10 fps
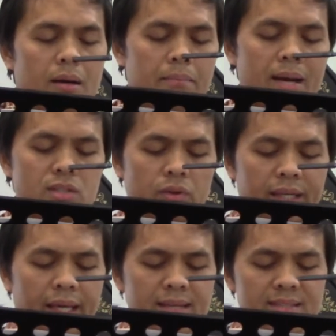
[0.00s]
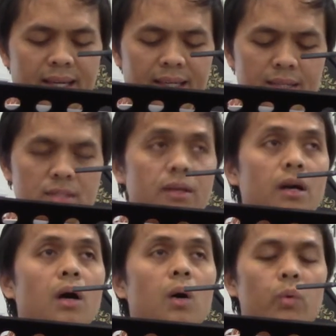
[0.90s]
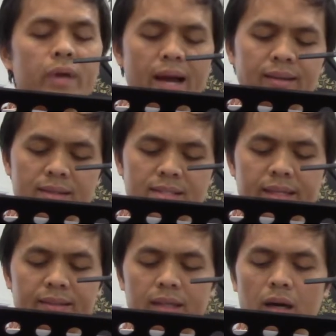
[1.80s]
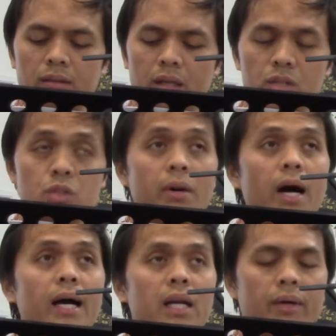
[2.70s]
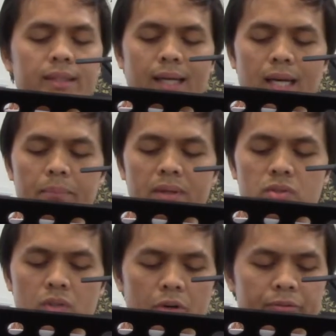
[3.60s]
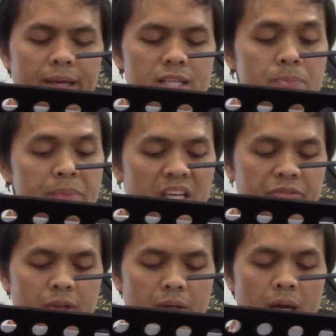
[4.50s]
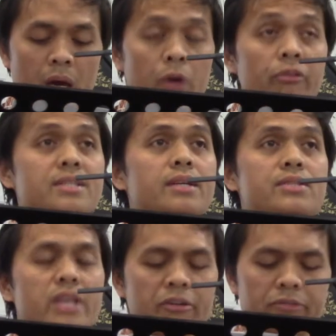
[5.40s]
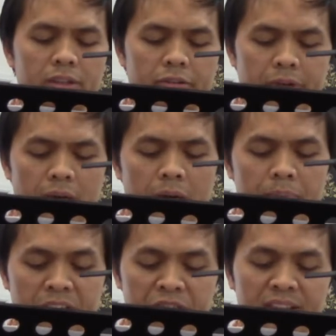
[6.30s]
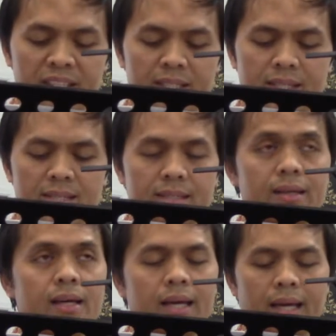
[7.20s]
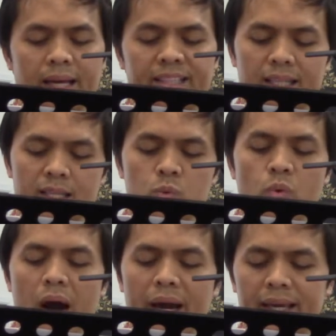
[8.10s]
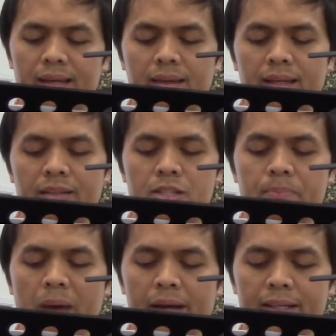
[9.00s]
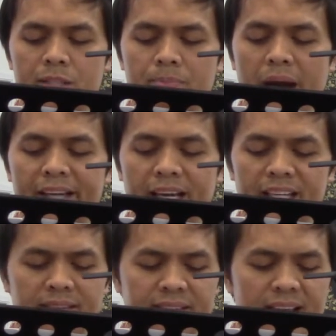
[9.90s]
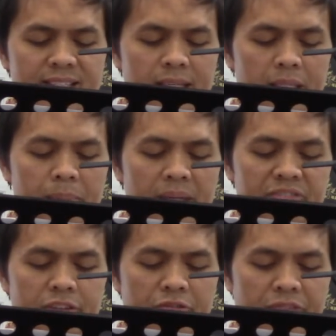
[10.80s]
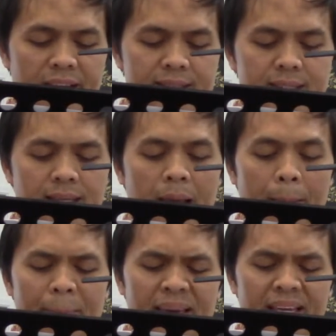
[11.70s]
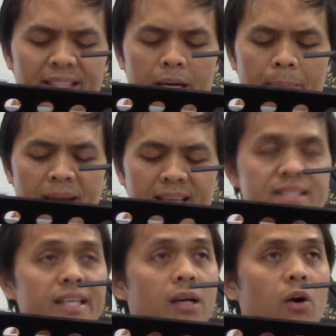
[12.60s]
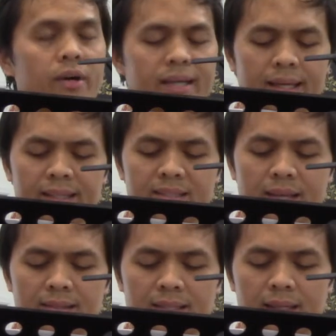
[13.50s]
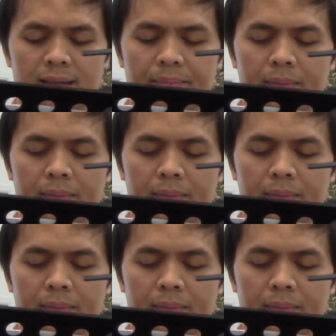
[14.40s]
Based on his hadith, we understand that Allah subhanahu wa ta'ala bestowed his believer with several privileges. That is why, despite any test that the believer faced, be it a blessing or a disaster,